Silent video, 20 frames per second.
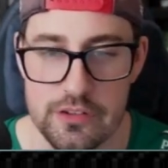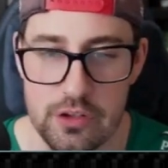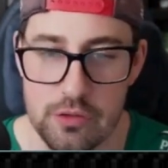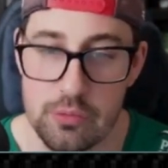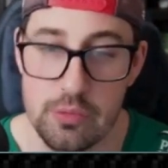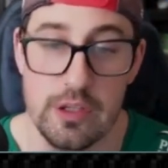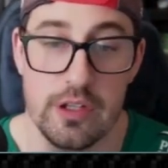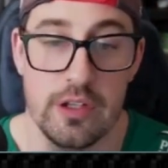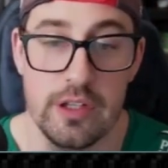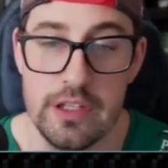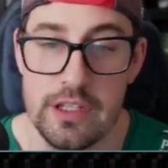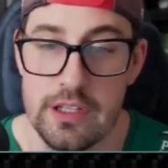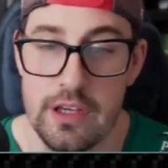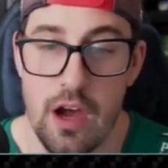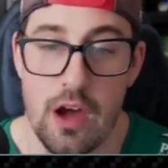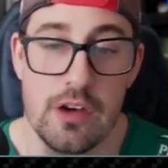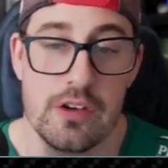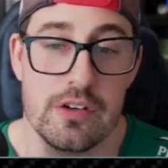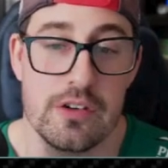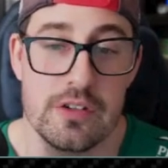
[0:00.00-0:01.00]
really
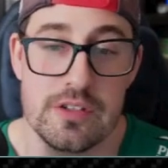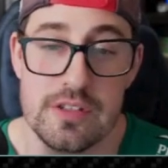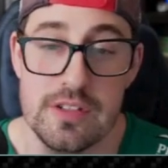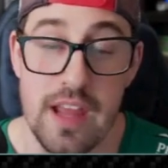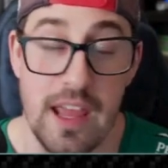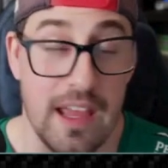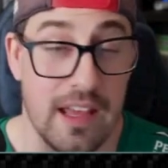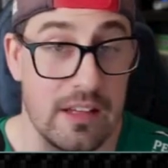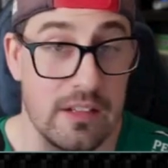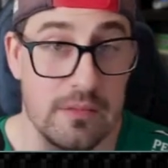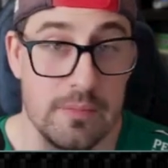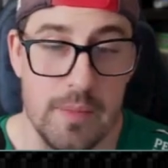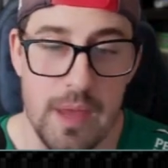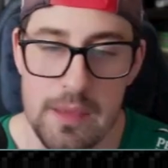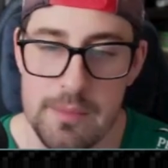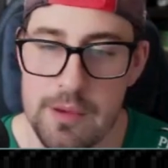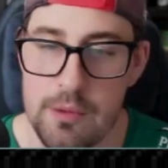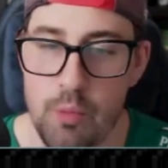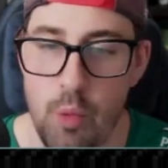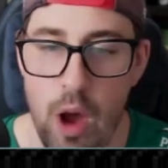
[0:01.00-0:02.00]
understand
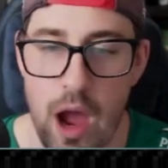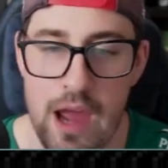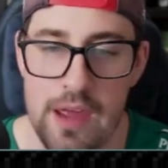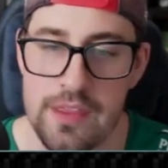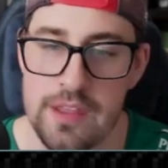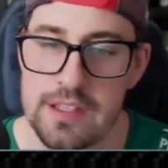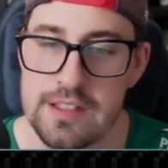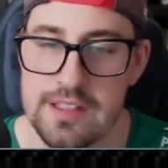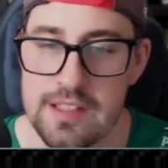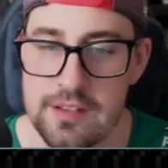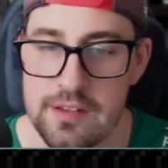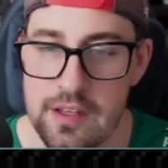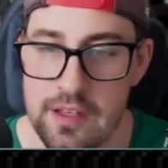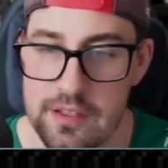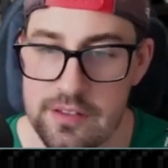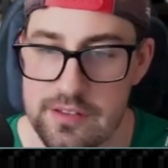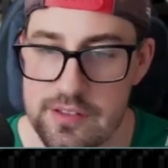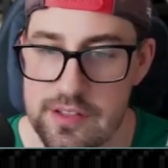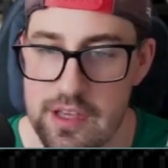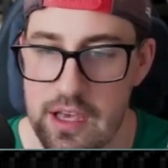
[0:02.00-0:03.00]
maybe why they did
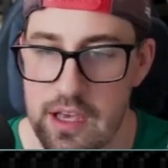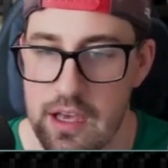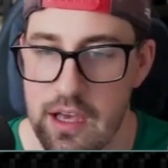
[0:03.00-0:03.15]
this.